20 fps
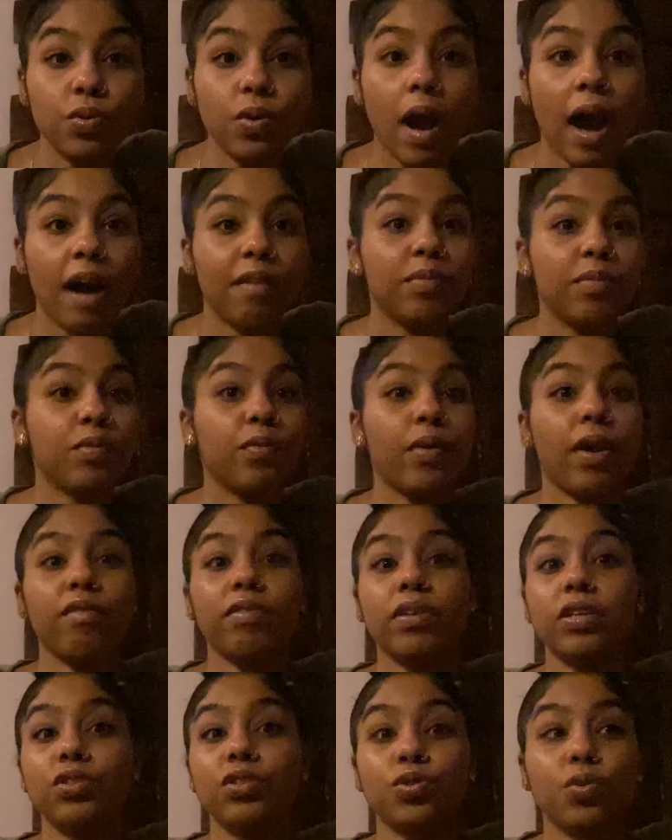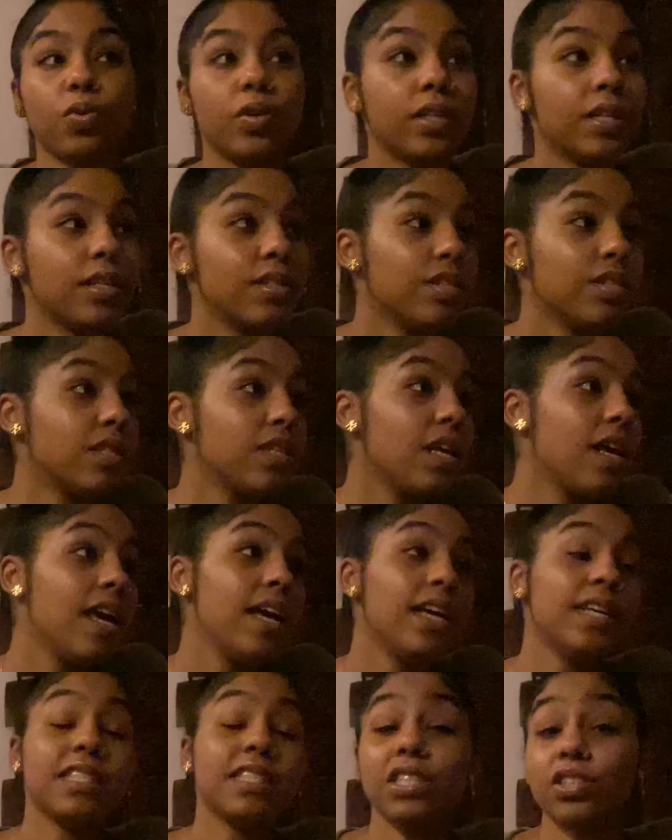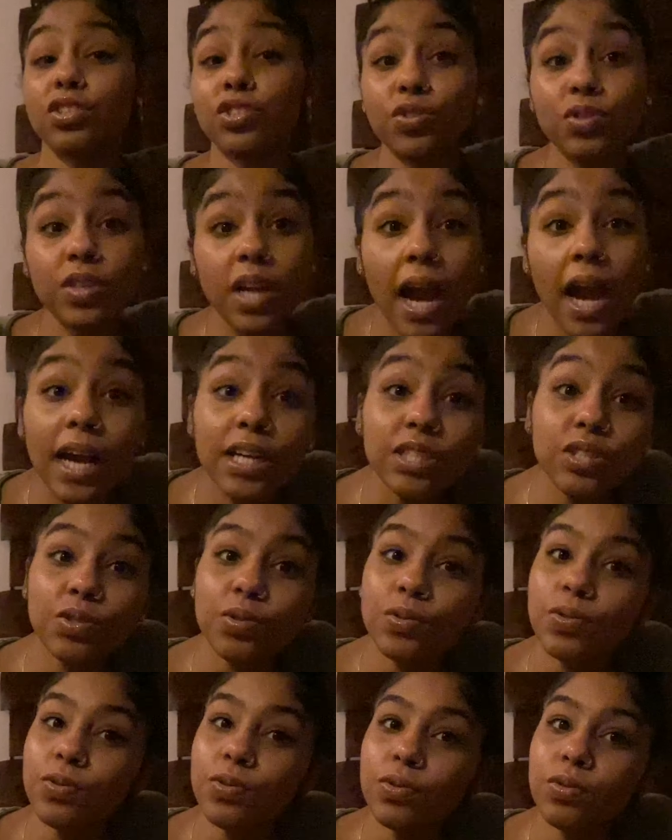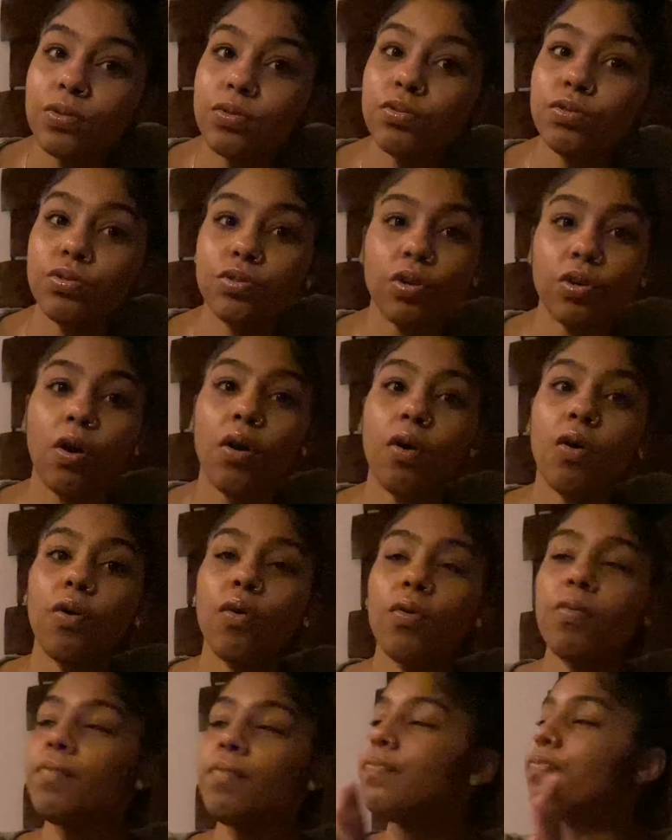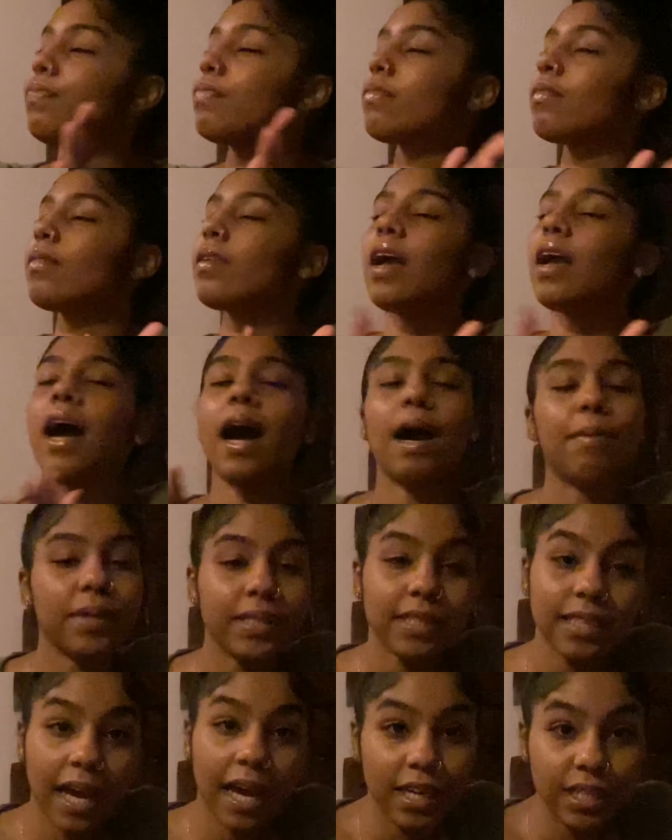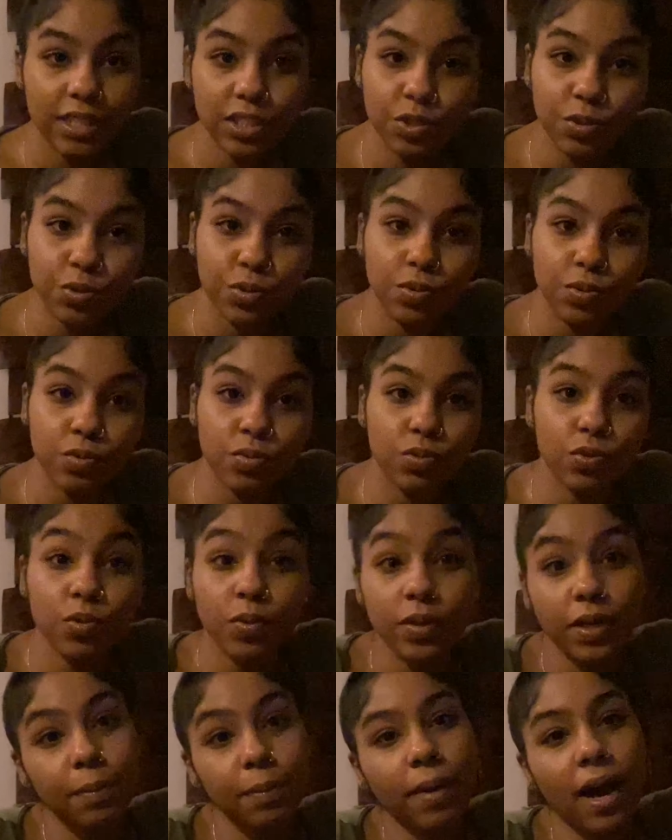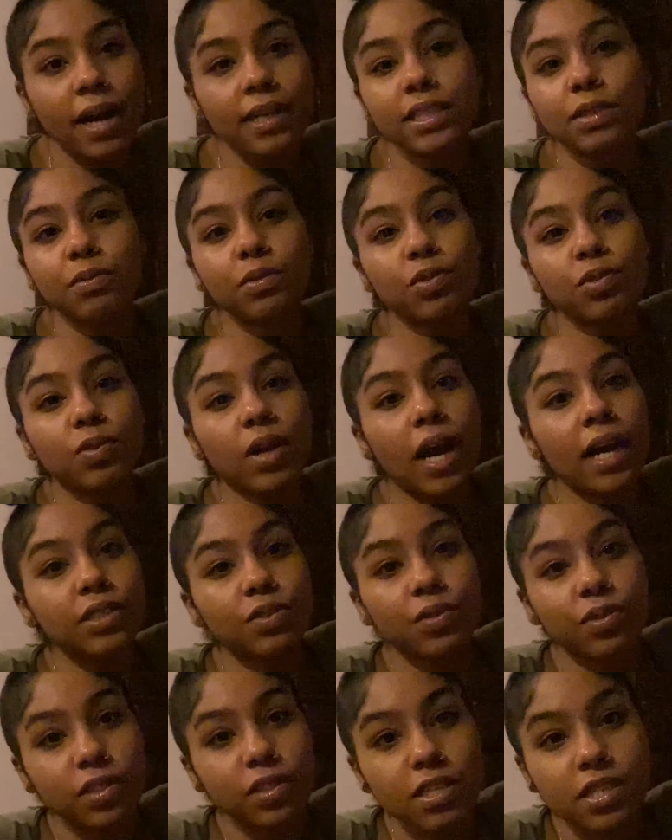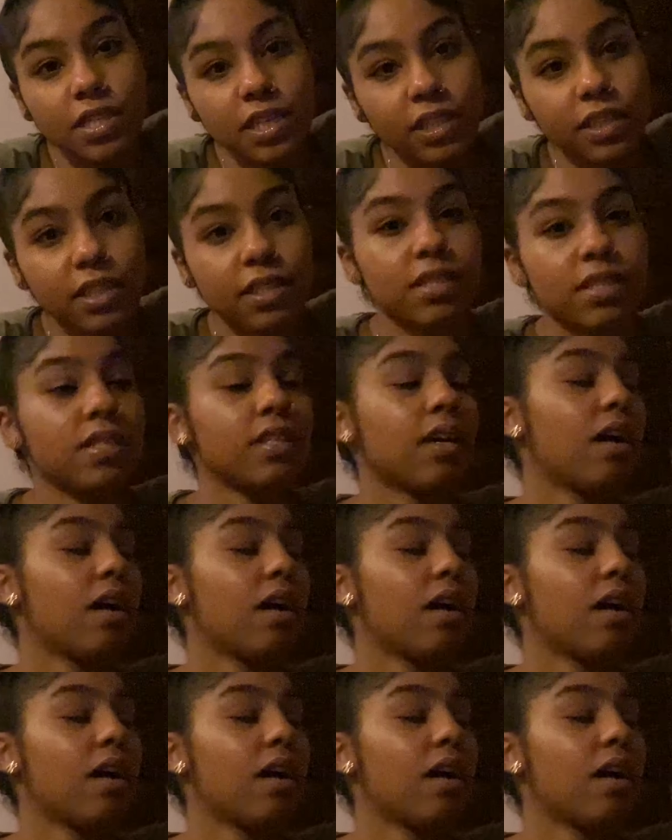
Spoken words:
I've been wearing Jordans since junior high school. So I'm excited to do an unboxing with you guys on these sneakers.